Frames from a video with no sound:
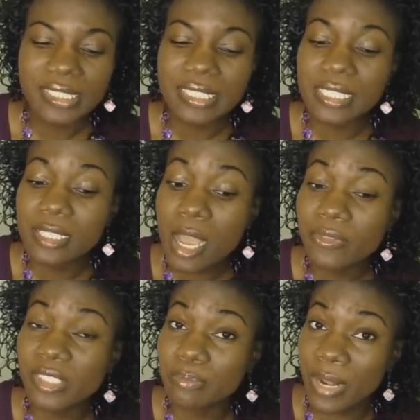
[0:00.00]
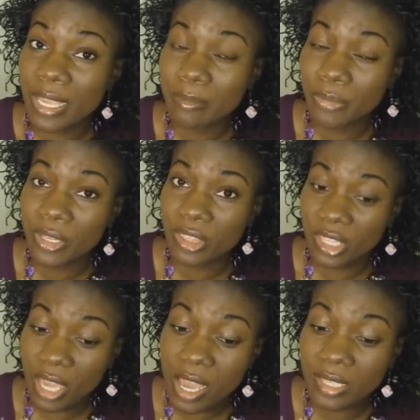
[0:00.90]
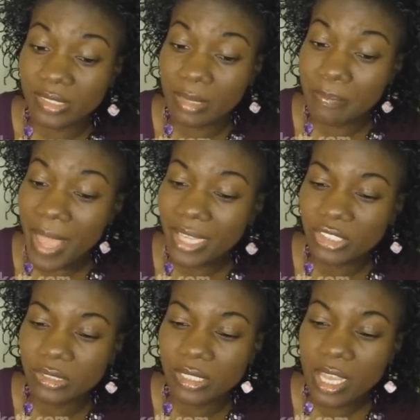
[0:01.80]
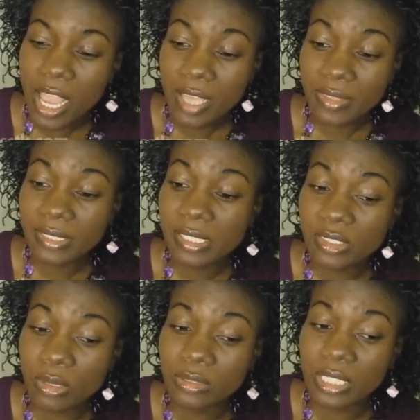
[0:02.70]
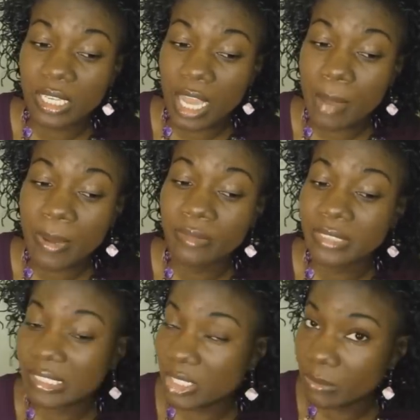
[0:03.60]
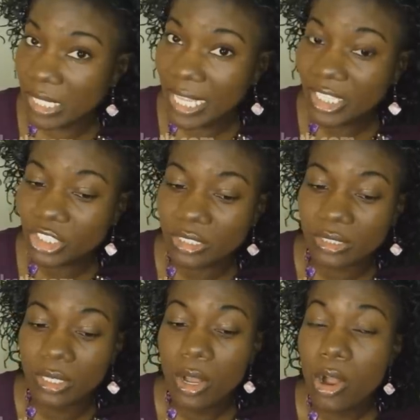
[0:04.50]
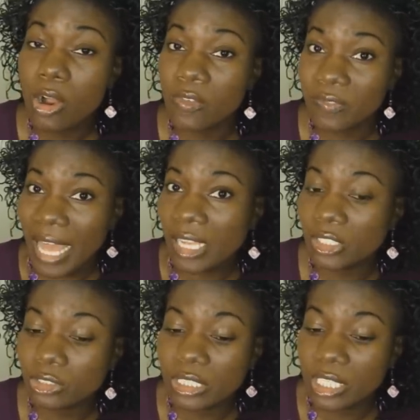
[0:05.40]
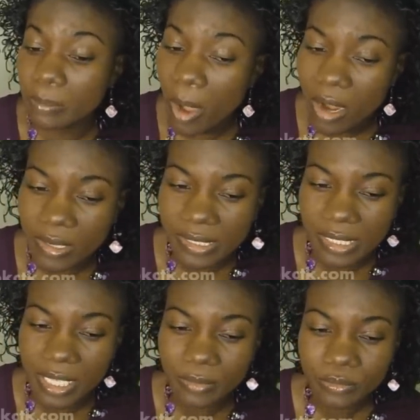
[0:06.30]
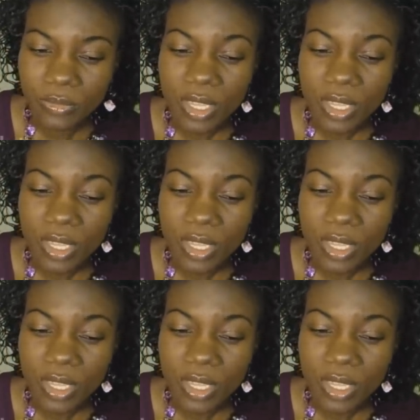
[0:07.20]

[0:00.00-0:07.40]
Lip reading: It is enough to break both girds and petrol. This is called a cup of dissimulation or flagon or hypocrisy.